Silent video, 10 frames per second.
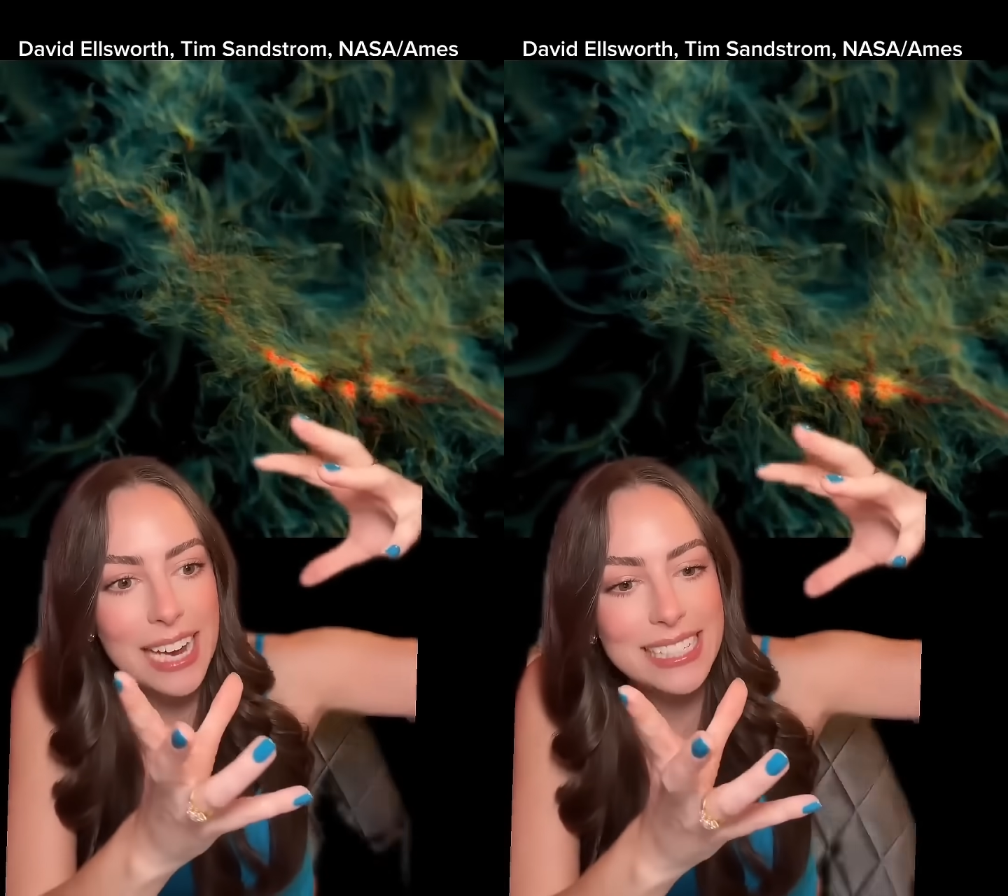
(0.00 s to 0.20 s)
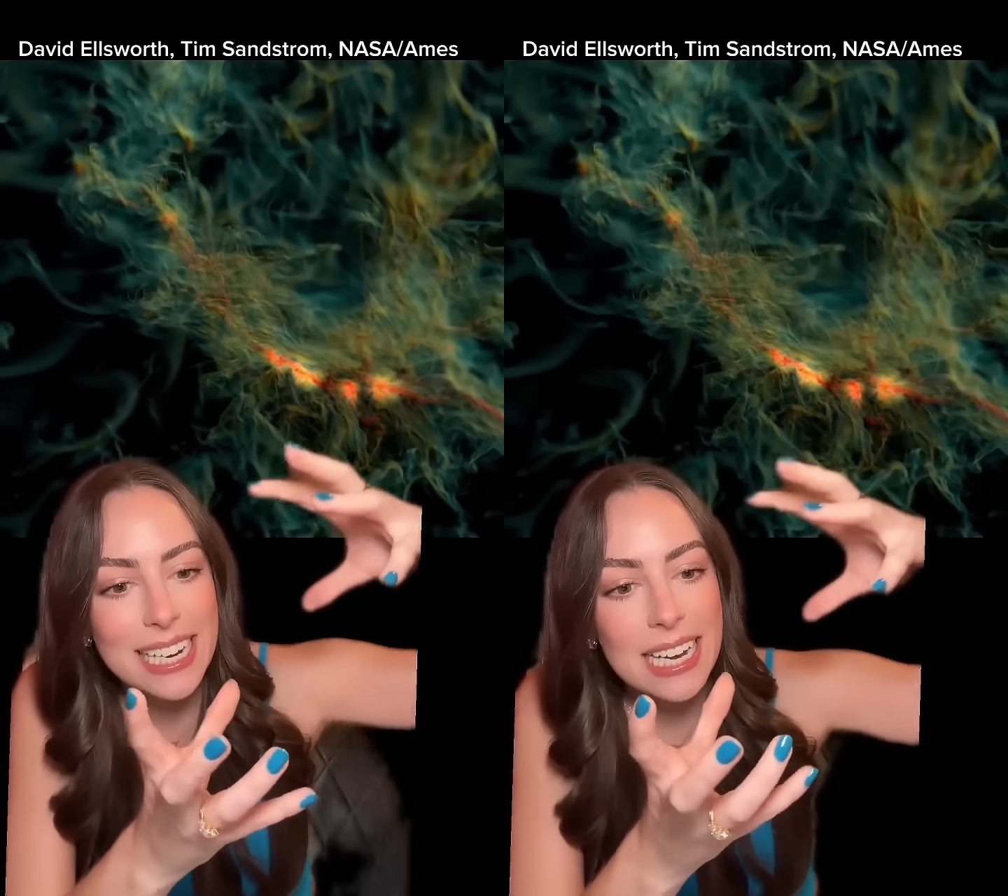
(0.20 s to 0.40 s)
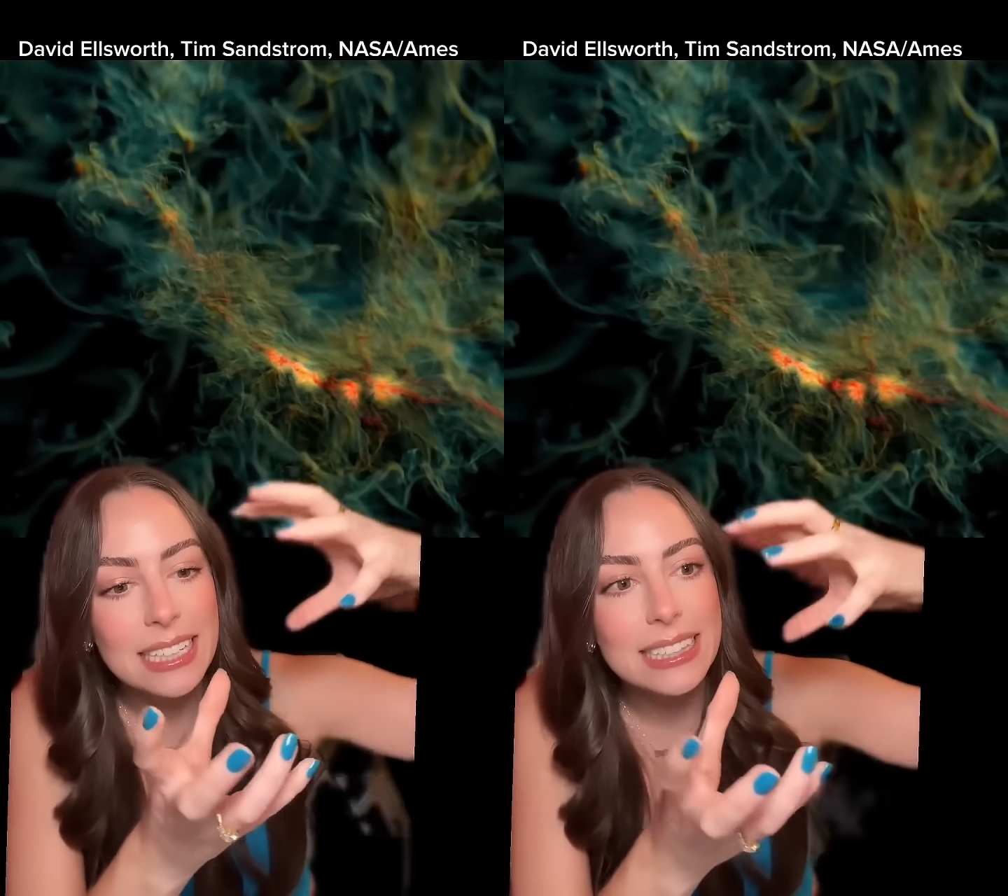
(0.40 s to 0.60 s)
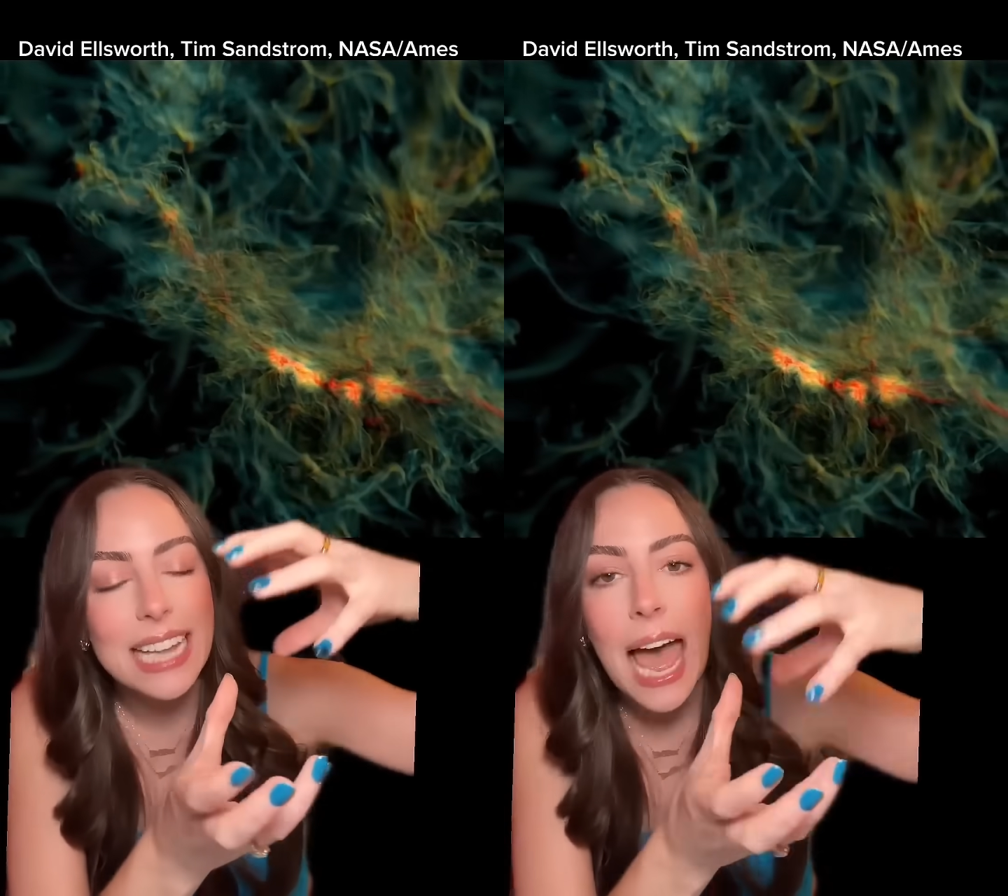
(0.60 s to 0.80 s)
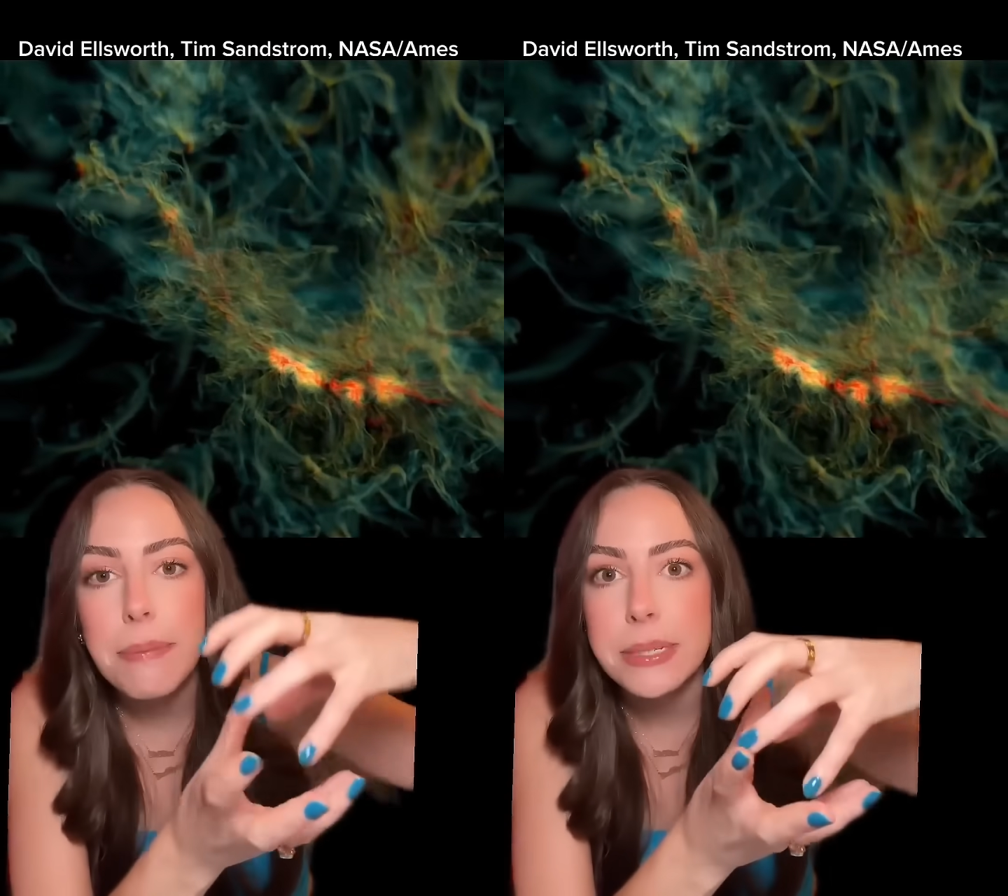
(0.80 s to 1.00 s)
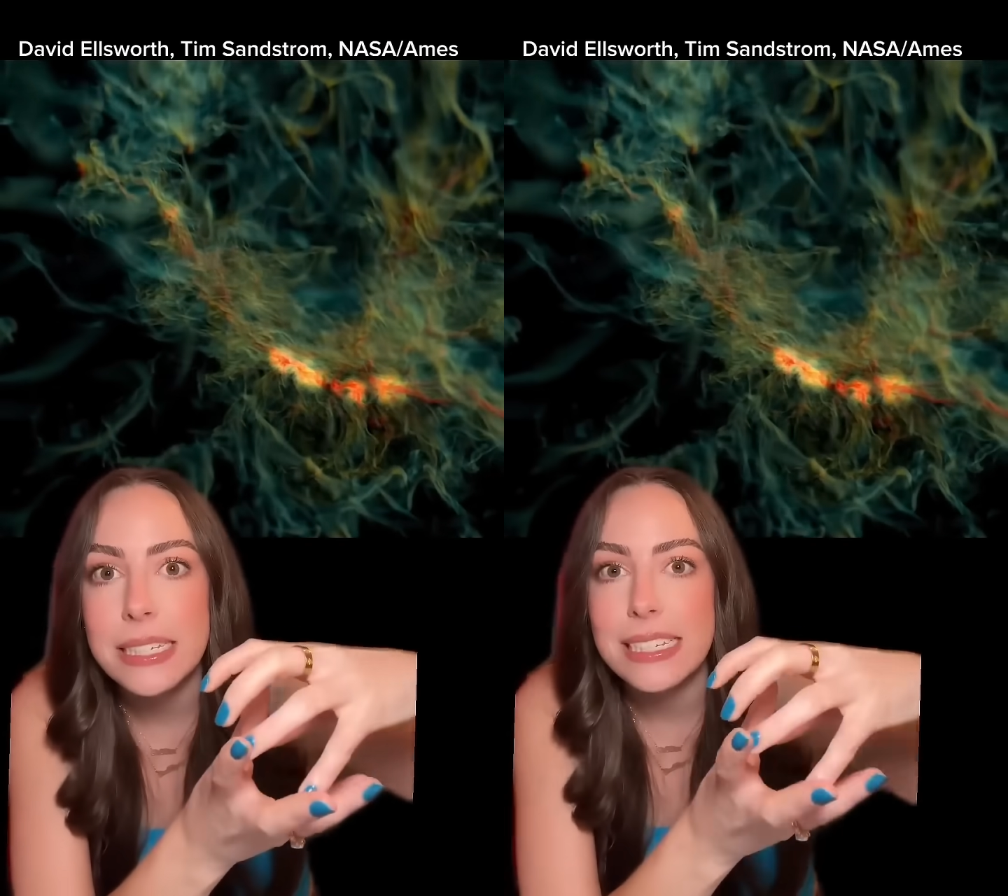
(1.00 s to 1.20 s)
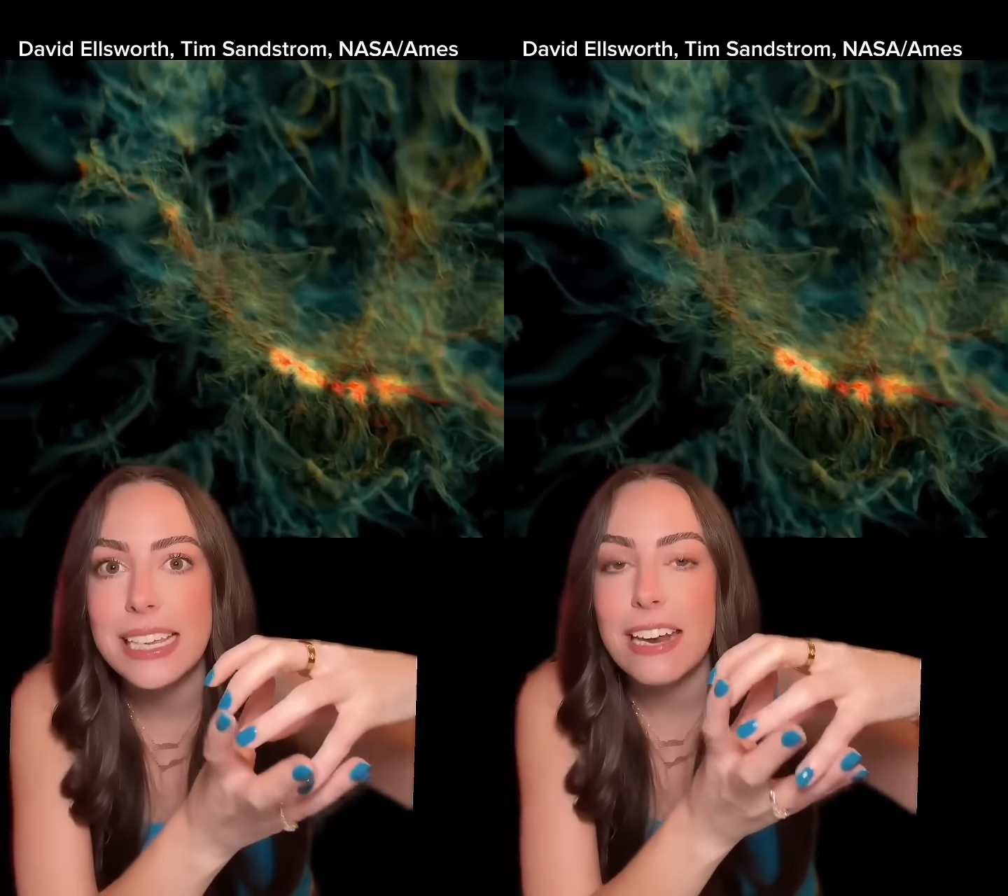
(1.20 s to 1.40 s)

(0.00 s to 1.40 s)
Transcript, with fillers: and it collapses